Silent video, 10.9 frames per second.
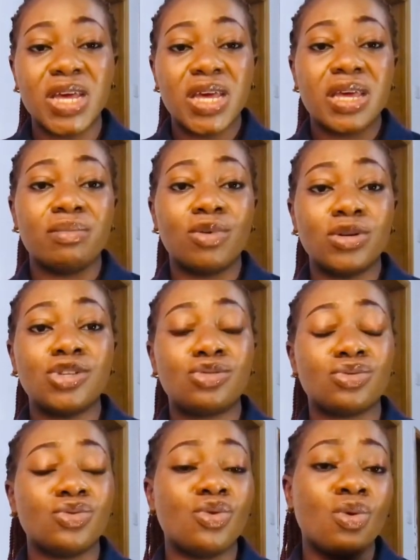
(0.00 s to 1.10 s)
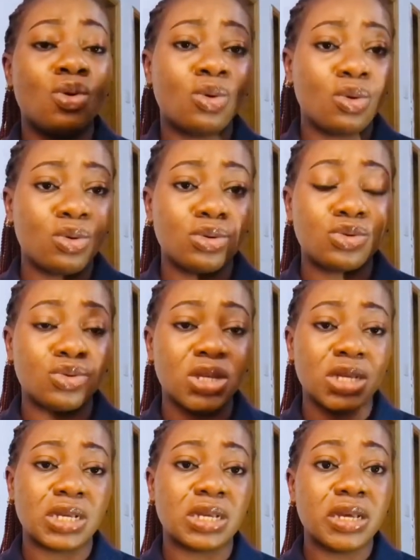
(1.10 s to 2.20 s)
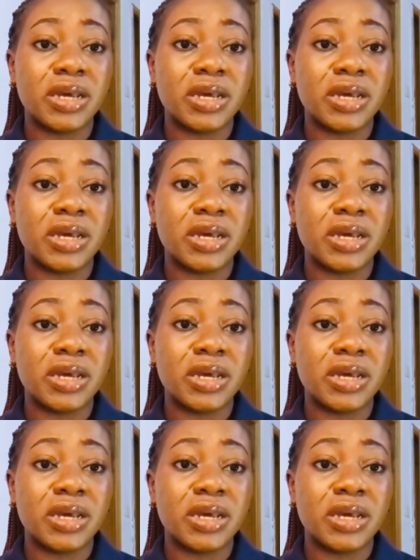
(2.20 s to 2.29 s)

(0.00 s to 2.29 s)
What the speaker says: the money to go to the